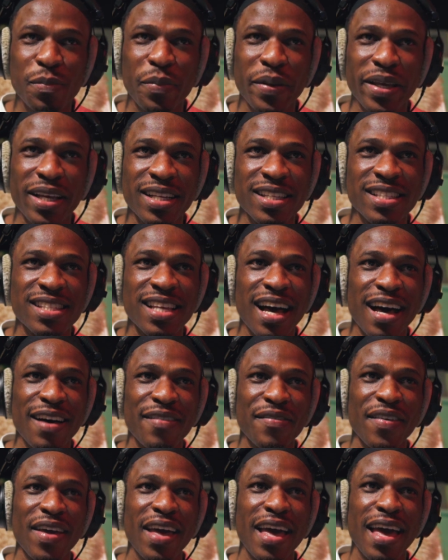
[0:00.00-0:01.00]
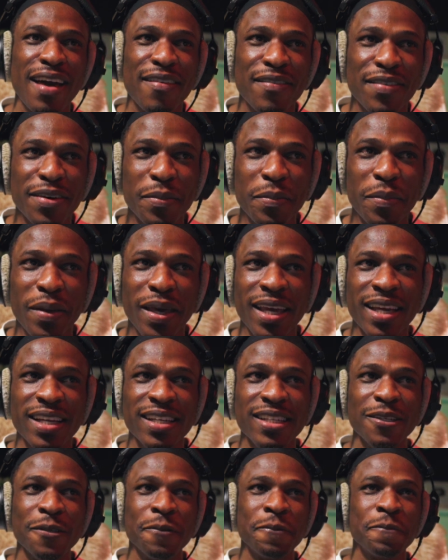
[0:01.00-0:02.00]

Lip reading: beat I've ever made.